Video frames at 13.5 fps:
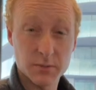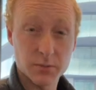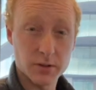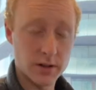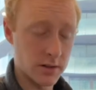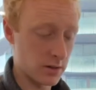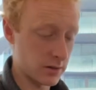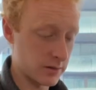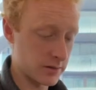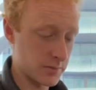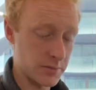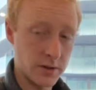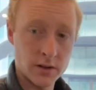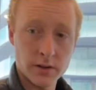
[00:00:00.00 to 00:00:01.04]
pretty close,
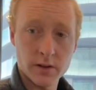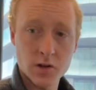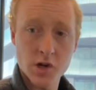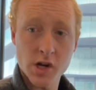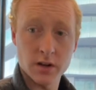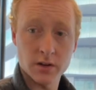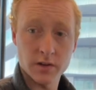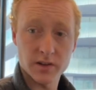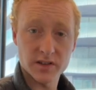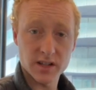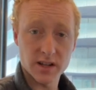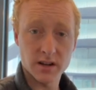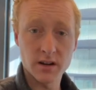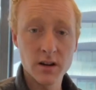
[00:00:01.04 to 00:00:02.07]
but not the G or the
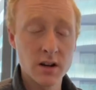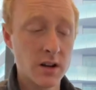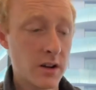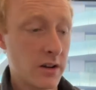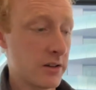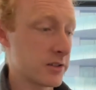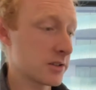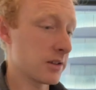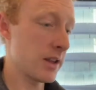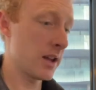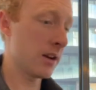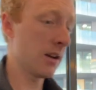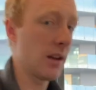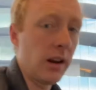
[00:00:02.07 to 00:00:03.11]
C. So
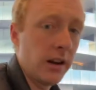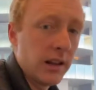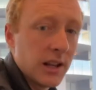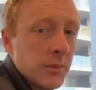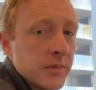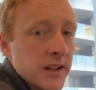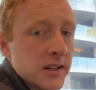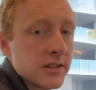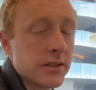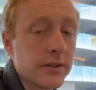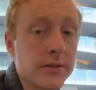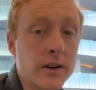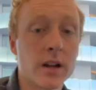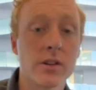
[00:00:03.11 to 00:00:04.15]
then, I'm going to come down to the
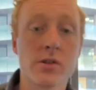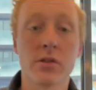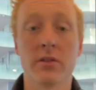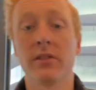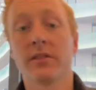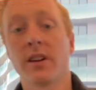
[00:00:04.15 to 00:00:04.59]
fine tuners,